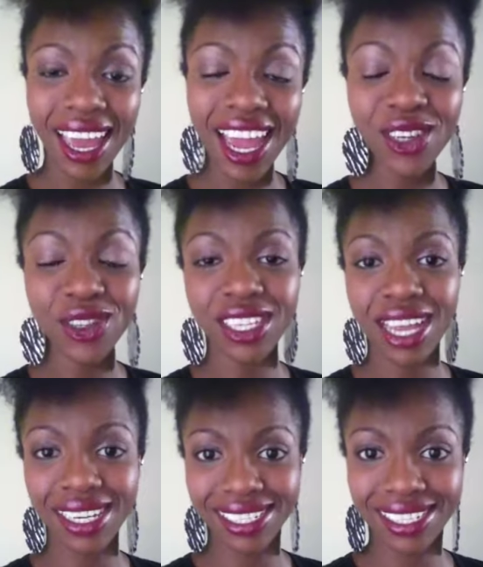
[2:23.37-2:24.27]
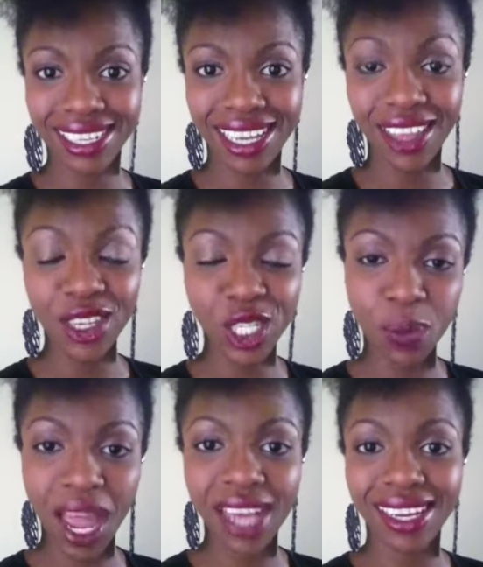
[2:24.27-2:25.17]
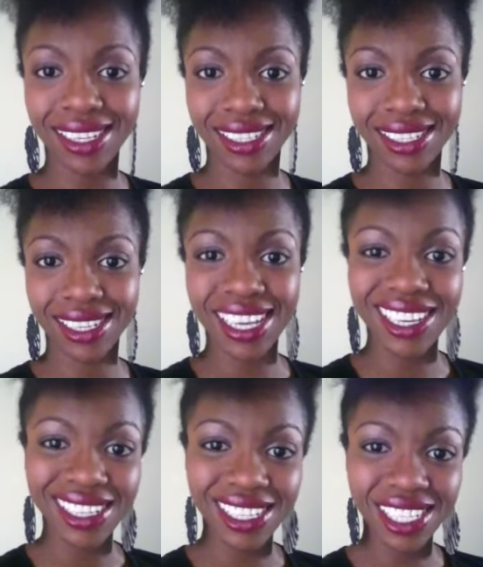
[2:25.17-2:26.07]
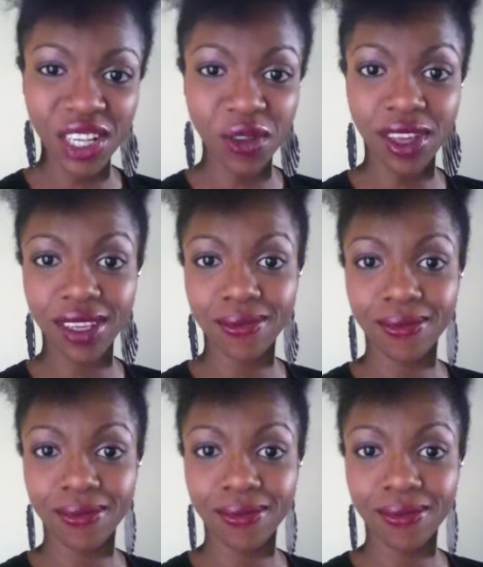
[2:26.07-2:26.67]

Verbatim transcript: Anderson the Spider Silva.